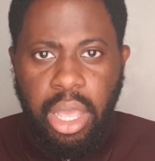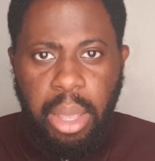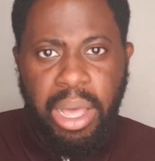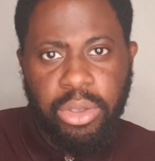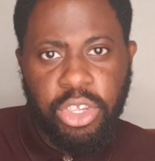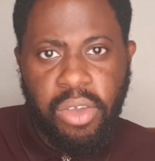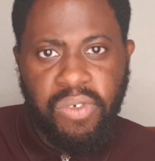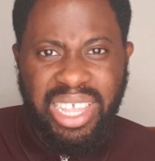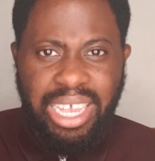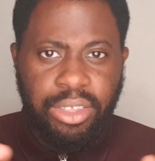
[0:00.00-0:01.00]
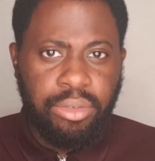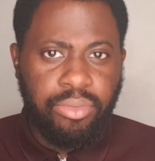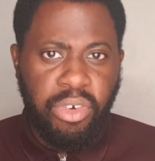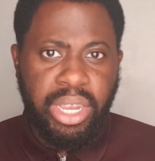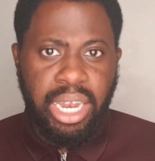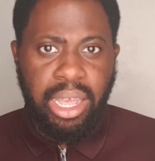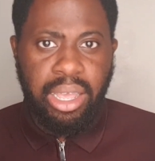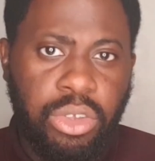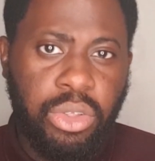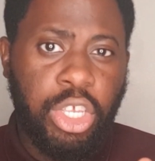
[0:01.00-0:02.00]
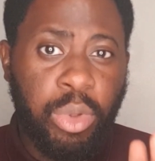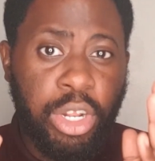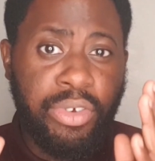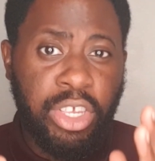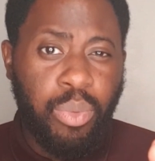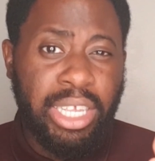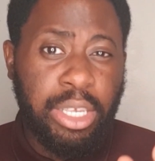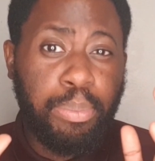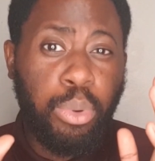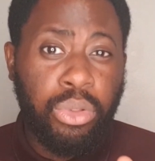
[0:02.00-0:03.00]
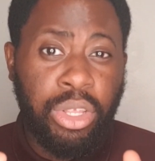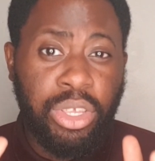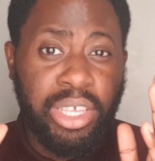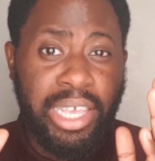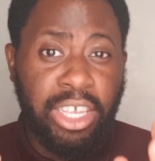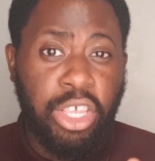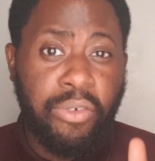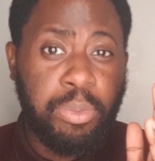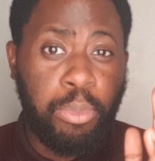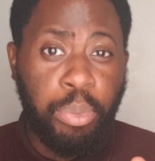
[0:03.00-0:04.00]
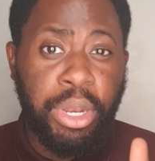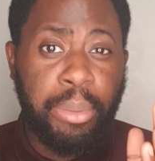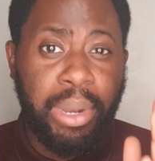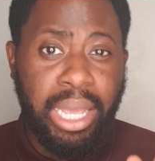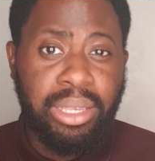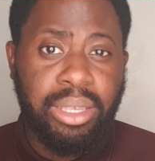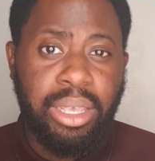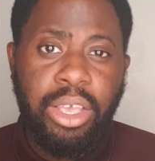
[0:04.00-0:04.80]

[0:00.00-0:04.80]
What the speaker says: about a service that isn't very clear? So this is one of the reasons why it's important to get a service blueprint in place,